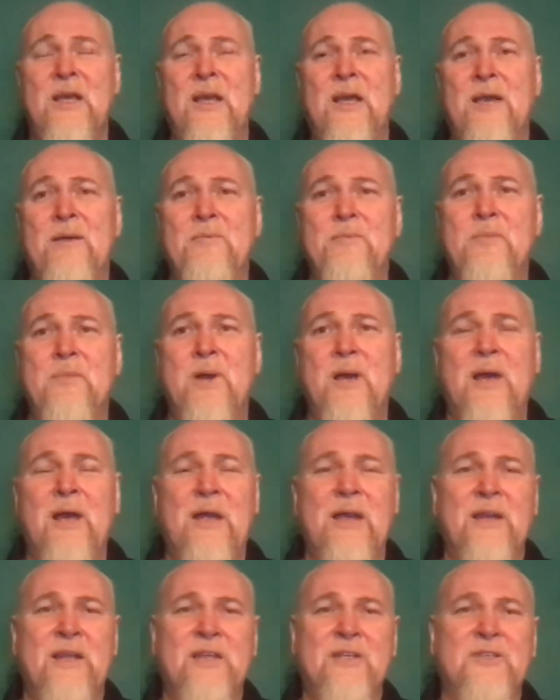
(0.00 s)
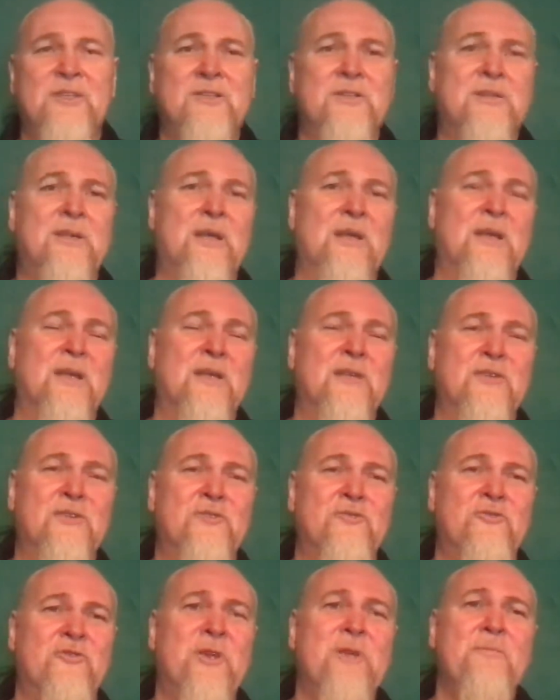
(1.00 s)
I had
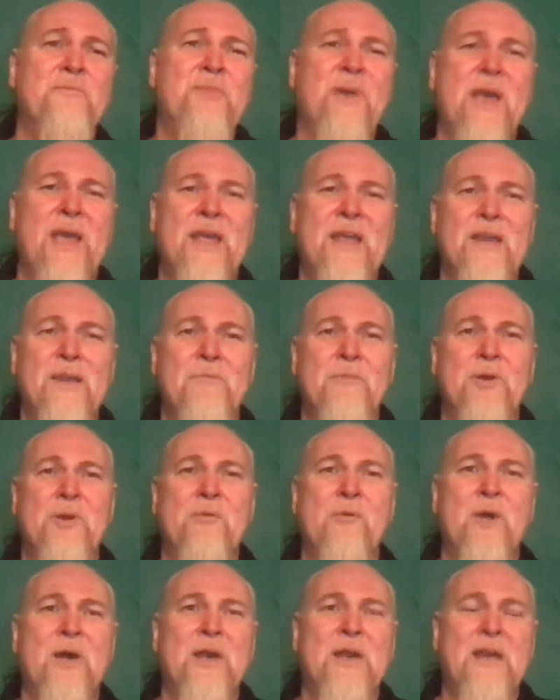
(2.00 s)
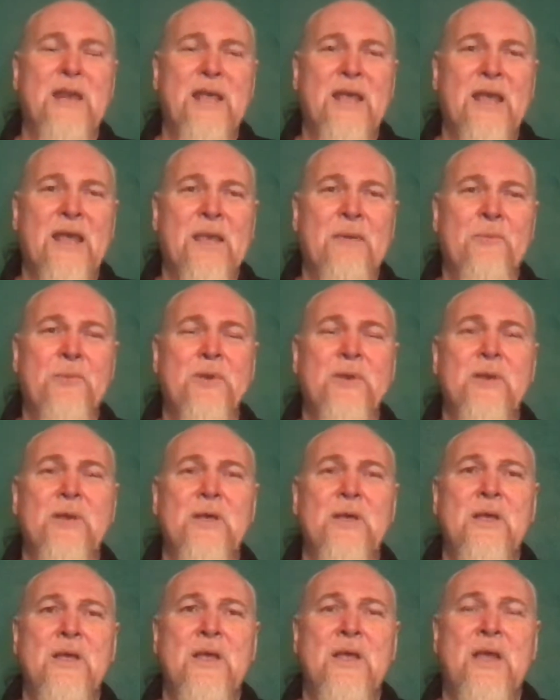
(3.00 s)
extreme pain in my right hip,
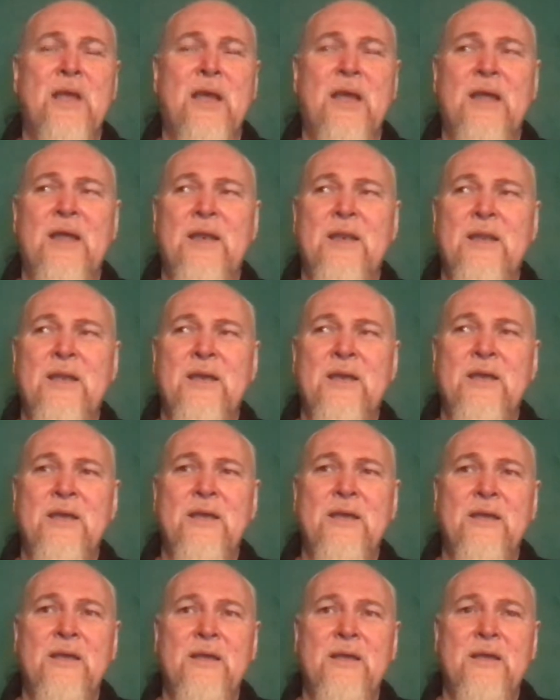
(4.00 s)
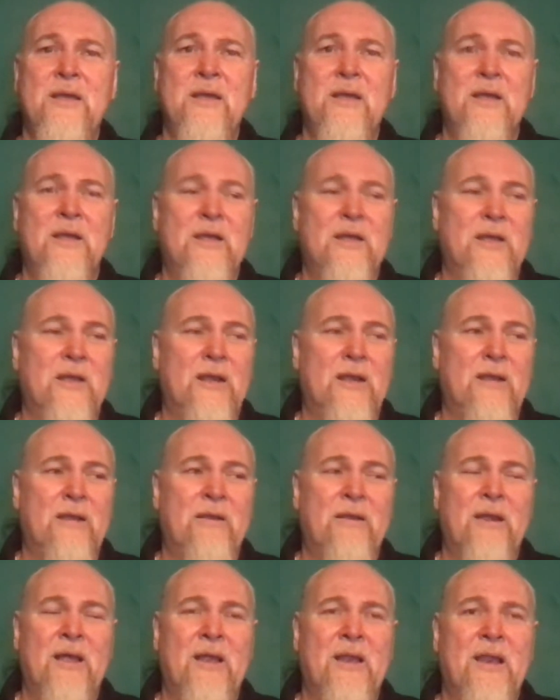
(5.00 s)
and
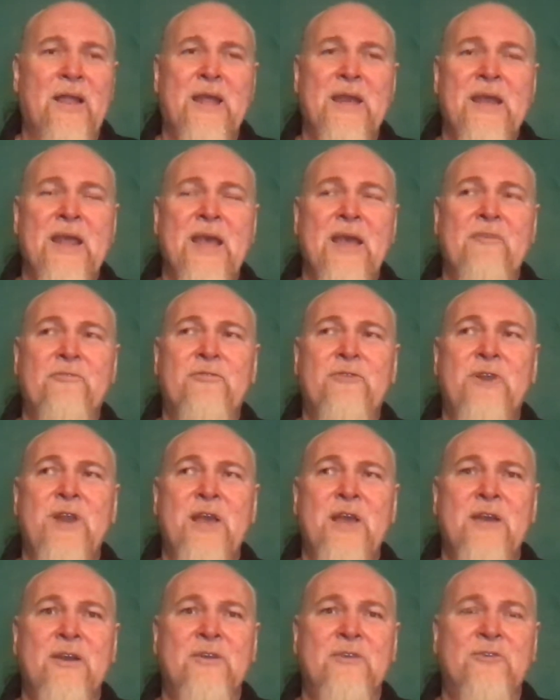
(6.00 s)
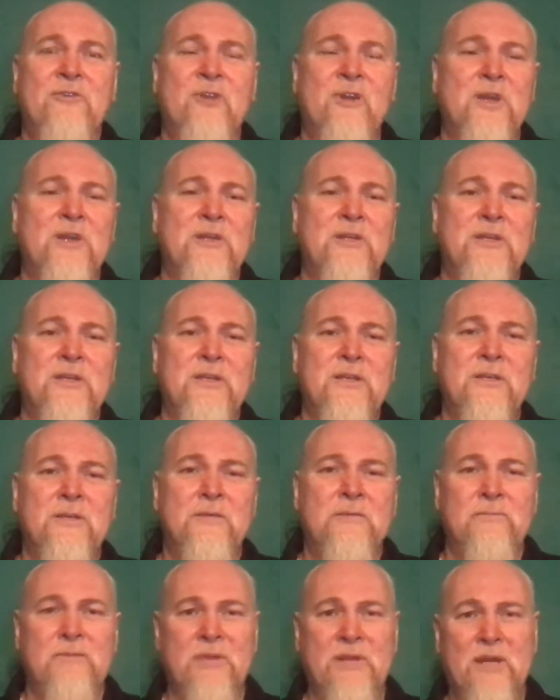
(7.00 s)
I lay down for an hour trying
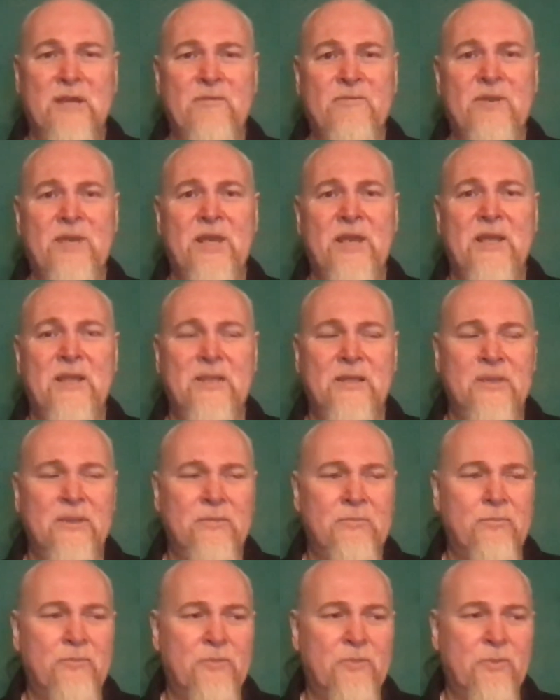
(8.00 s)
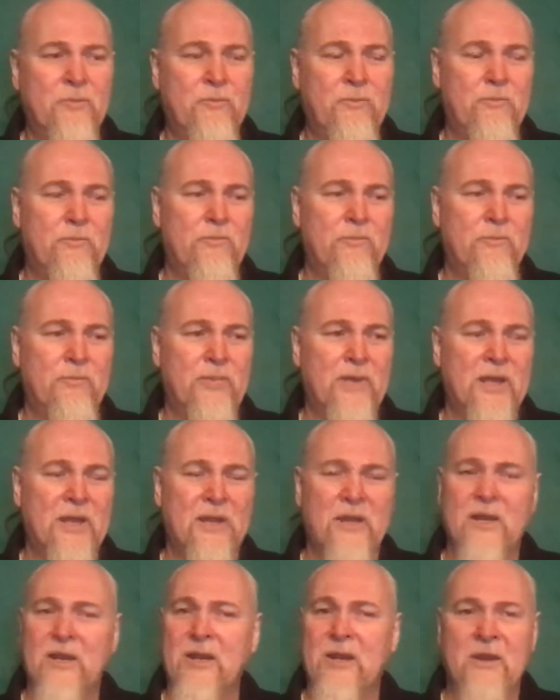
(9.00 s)
to alleviate the
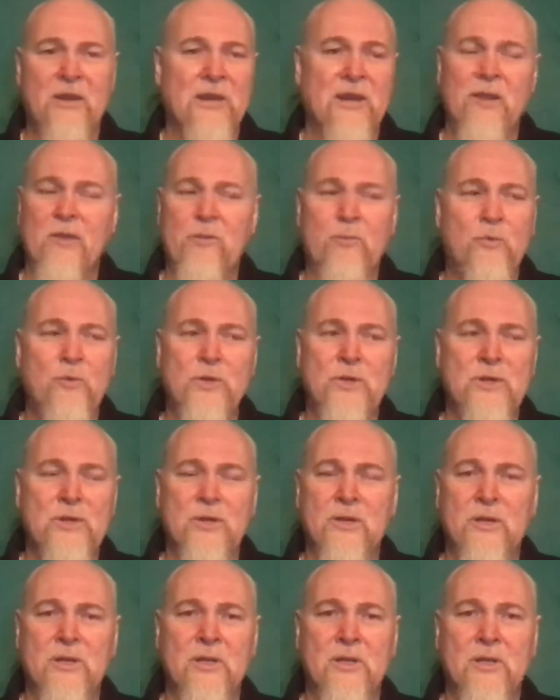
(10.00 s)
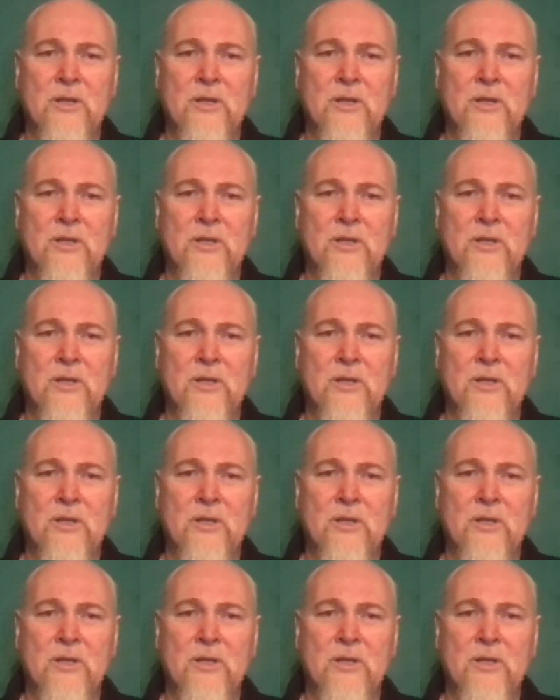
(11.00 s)
pain, and it wouldn't